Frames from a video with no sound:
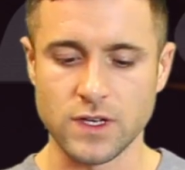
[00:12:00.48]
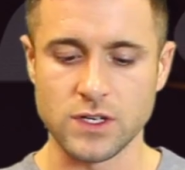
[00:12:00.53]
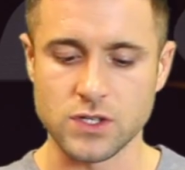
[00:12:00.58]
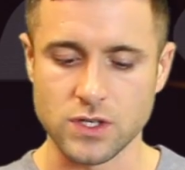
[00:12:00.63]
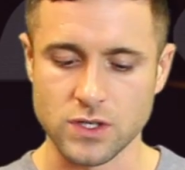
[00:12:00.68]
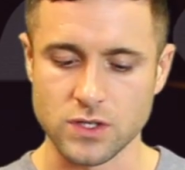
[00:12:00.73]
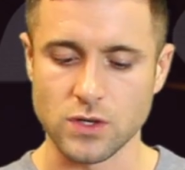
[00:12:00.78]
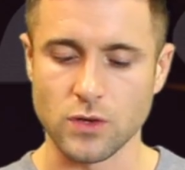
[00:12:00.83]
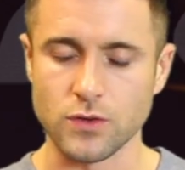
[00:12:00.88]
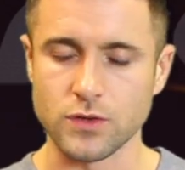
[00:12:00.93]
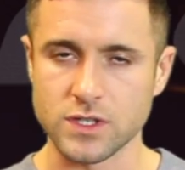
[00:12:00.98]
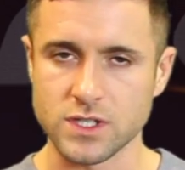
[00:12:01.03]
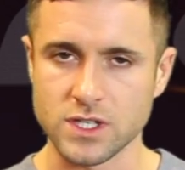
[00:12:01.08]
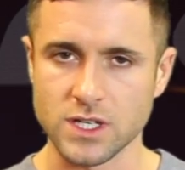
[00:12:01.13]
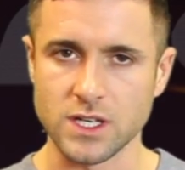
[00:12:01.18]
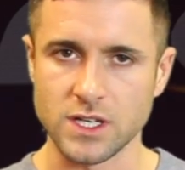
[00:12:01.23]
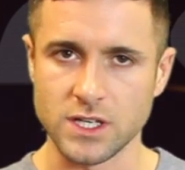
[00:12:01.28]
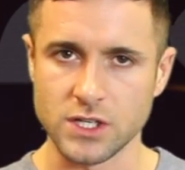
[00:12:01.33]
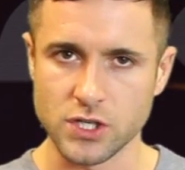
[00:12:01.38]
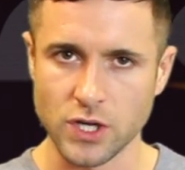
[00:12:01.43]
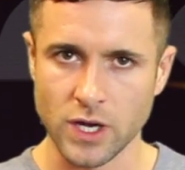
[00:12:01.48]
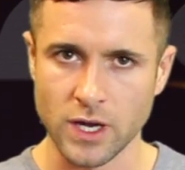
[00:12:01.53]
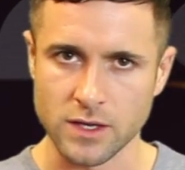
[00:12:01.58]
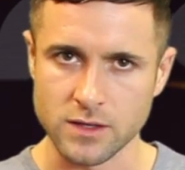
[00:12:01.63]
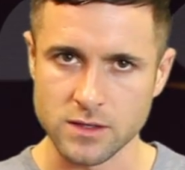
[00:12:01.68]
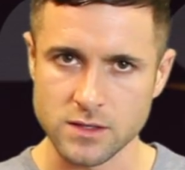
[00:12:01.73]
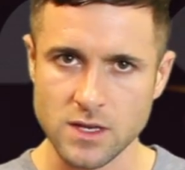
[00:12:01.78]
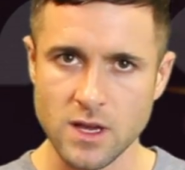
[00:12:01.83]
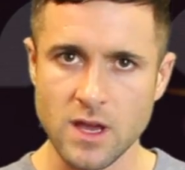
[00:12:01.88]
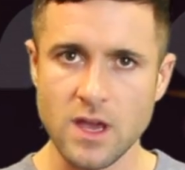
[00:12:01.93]
features on the
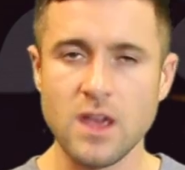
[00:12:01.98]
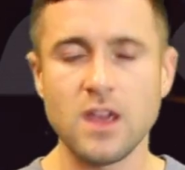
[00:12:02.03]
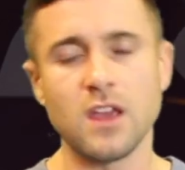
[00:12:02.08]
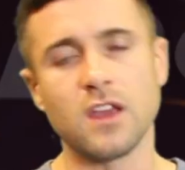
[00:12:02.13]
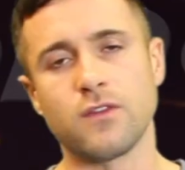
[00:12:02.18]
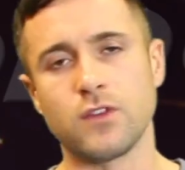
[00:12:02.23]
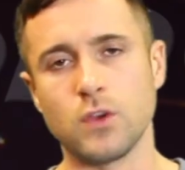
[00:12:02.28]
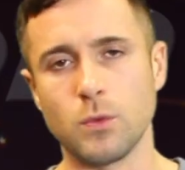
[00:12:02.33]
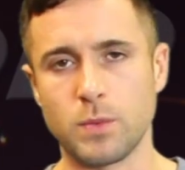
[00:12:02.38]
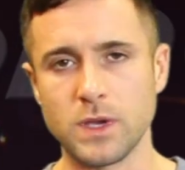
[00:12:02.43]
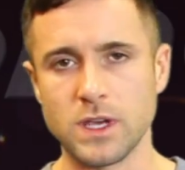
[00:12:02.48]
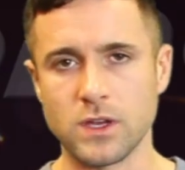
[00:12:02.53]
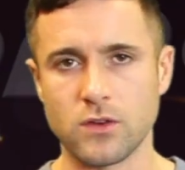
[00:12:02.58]
CDJs. If your